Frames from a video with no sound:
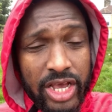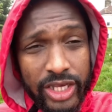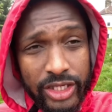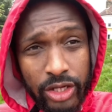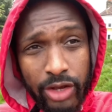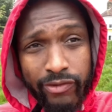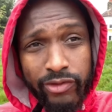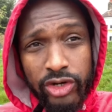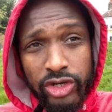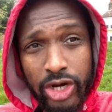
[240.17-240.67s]
So
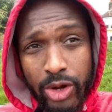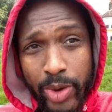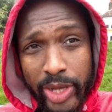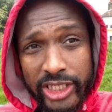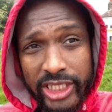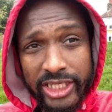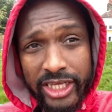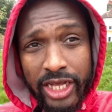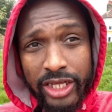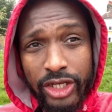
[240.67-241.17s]
if you don't watch
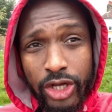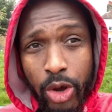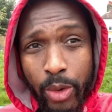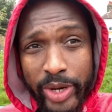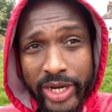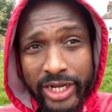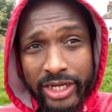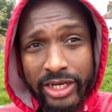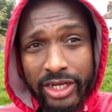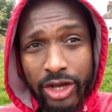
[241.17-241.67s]
it, eh, go
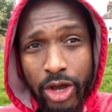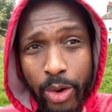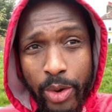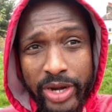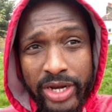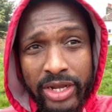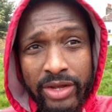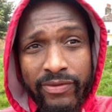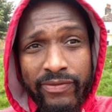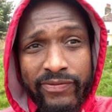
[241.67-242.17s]
in the, go
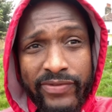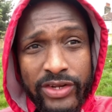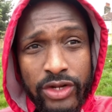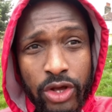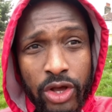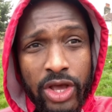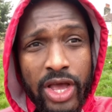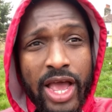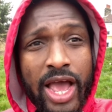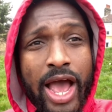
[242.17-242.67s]
in the
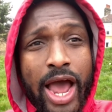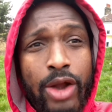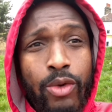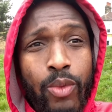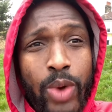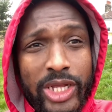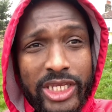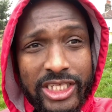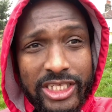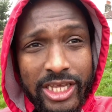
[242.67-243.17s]
video and
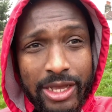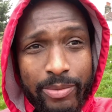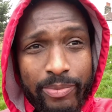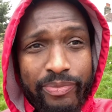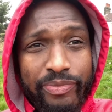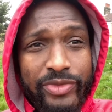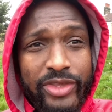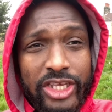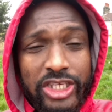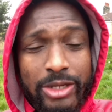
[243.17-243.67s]
watch them.
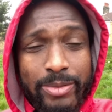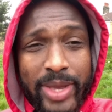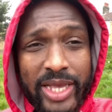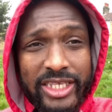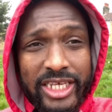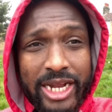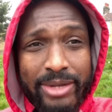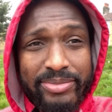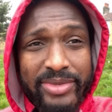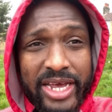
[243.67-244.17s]
You see me, I
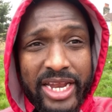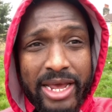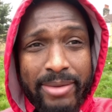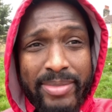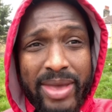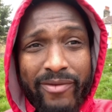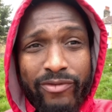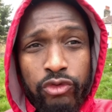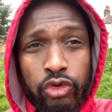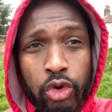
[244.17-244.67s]
say, them dead, We
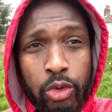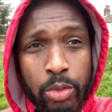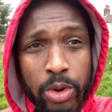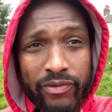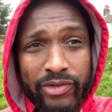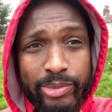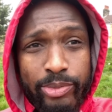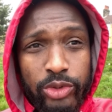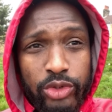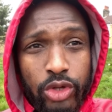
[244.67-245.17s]
have two more
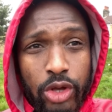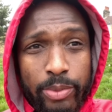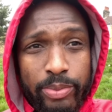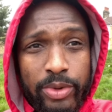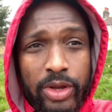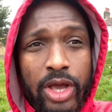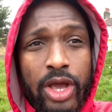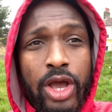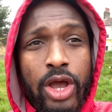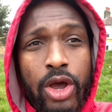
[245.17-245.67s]
for put up.
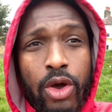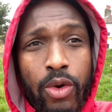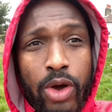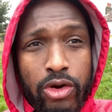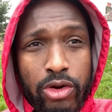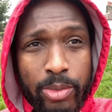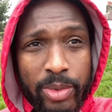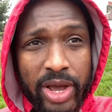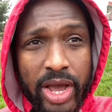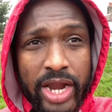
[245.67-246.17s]

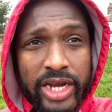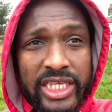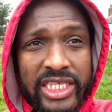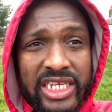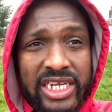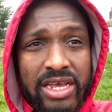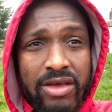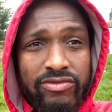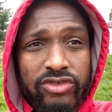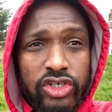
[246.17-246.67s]
One of them got the
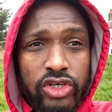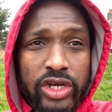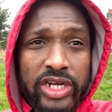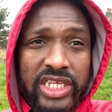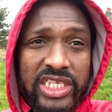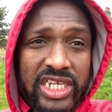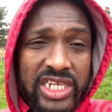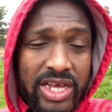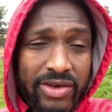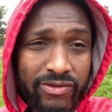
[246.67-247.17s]
slave chair, the
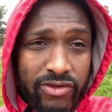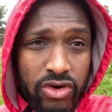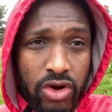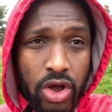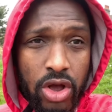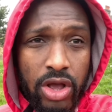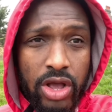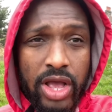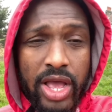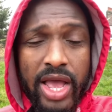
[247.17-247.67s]
slave
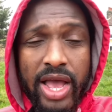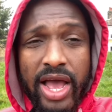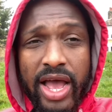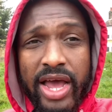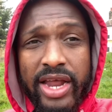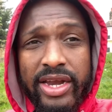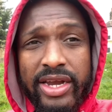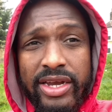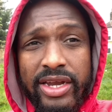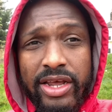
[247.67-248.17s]
ground,
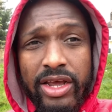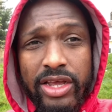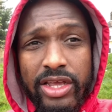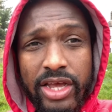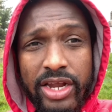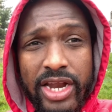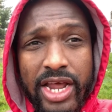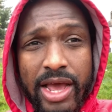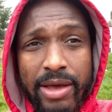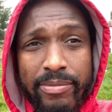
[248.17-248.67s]
and
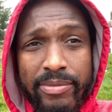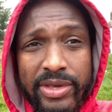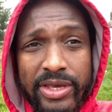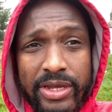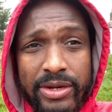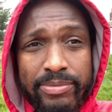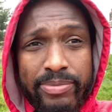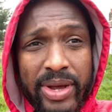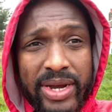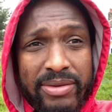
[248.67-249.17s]
you know what I
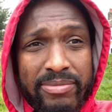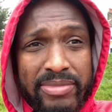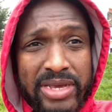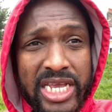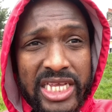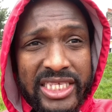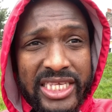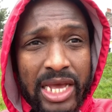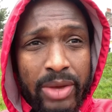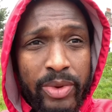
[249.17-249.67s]
mean, Pan the
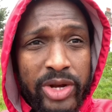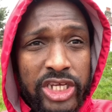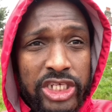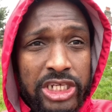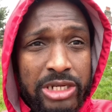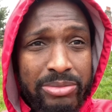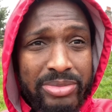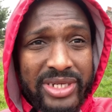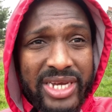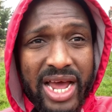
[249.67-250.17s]
beach side the
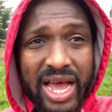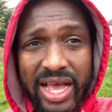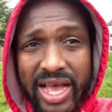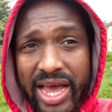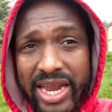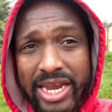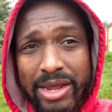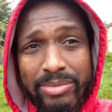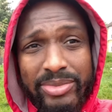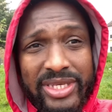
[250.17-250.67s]
ship dock
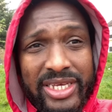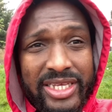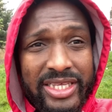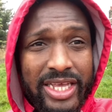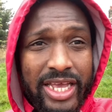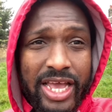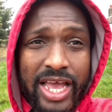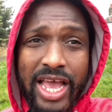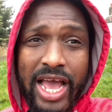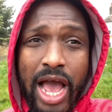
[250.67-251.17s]
and them thing
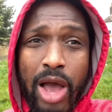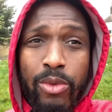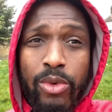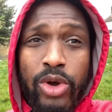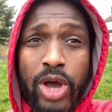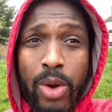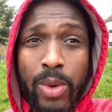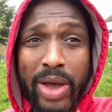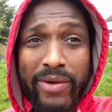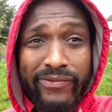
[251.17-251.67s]
there, and we
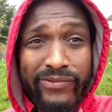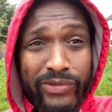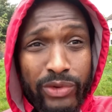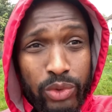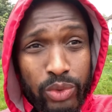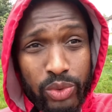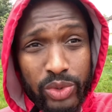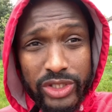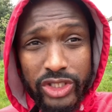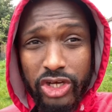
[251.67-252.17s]
got one
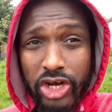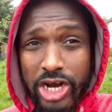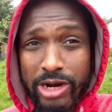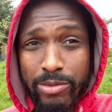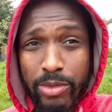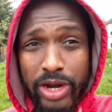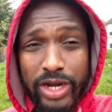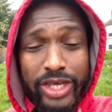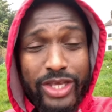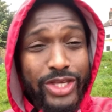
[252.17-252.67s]
voodoo
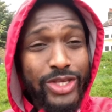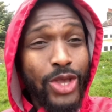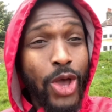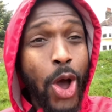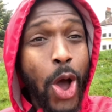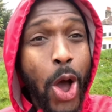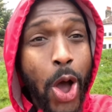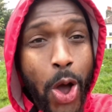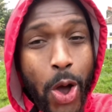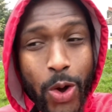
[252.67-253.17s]
ceremony.
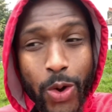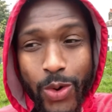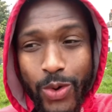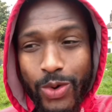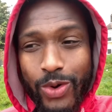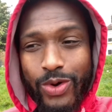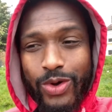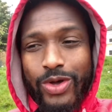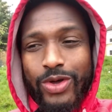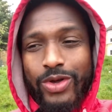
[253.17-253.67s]
Yo!